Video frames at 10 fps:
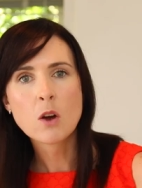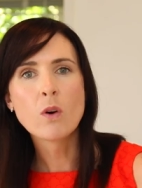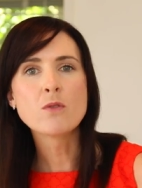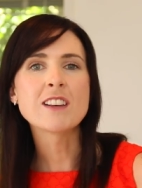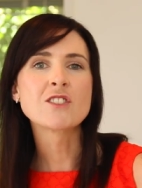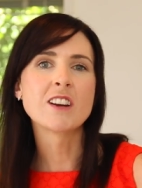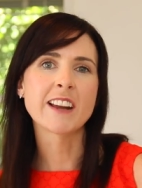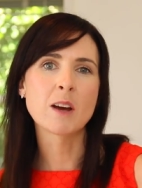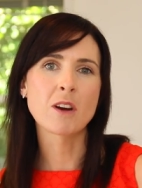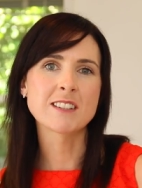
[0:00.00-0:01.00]
One restaurant
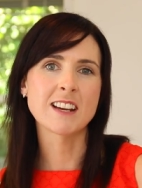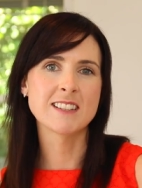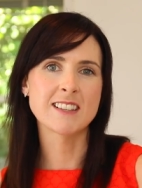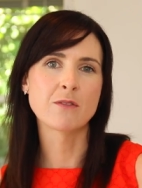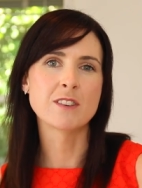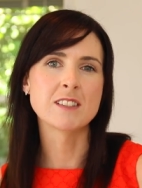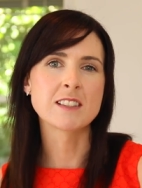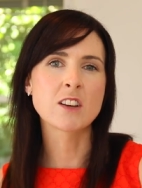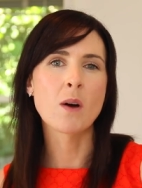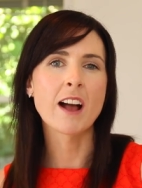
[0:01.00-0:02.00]
that I worked at in San
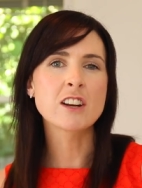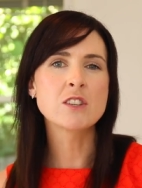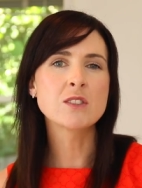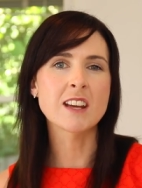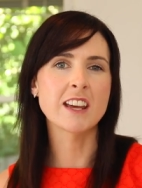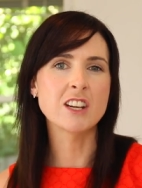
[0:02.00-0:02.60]
Francisco actually used to